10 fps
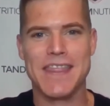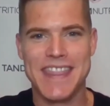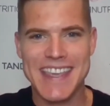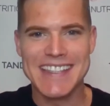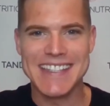
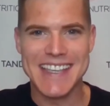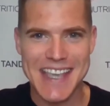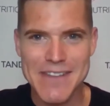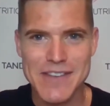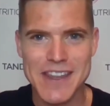this
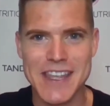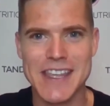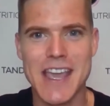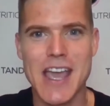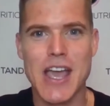evening
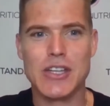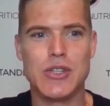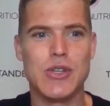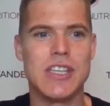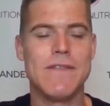to
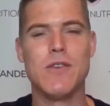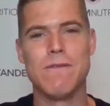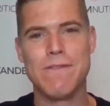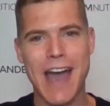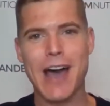give you
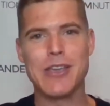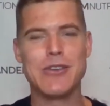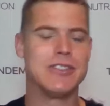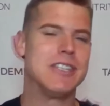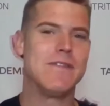value,
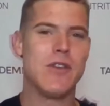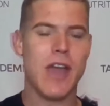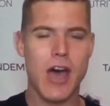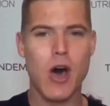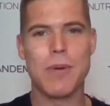to give you
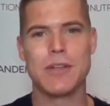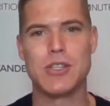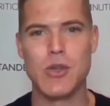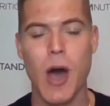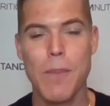help,
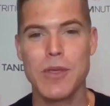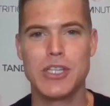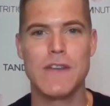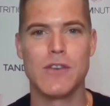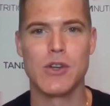to help you
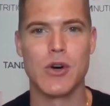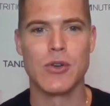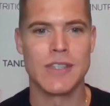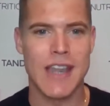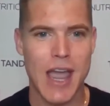achieve your
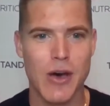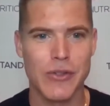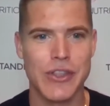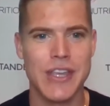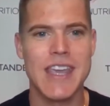goals in a
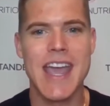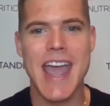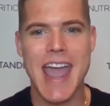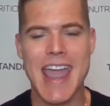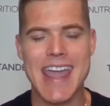healthy
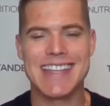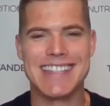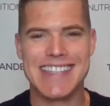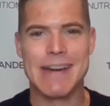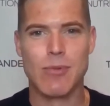and
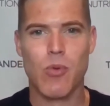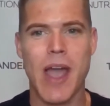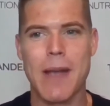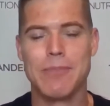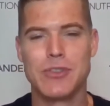sustainable
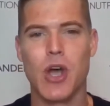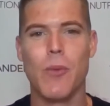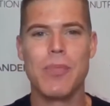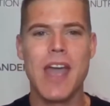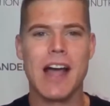way. So
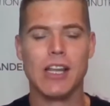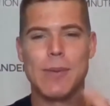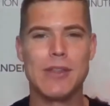a little bit